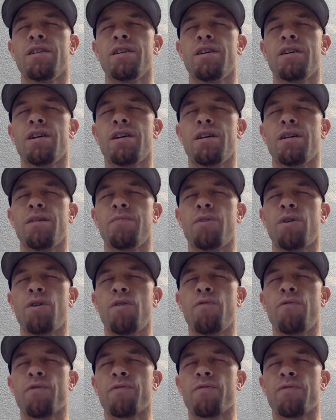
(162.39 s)

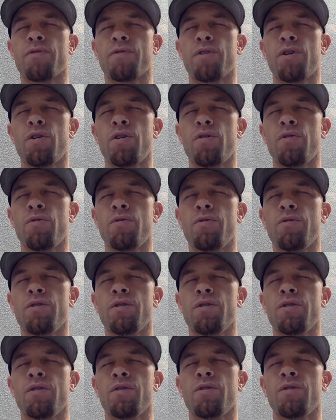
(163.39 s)
overflow
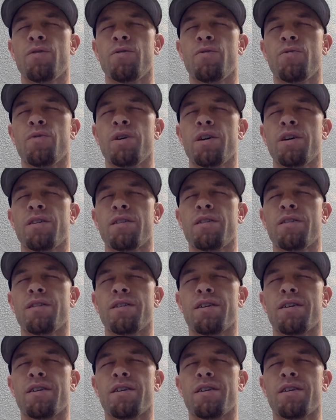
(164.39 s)
with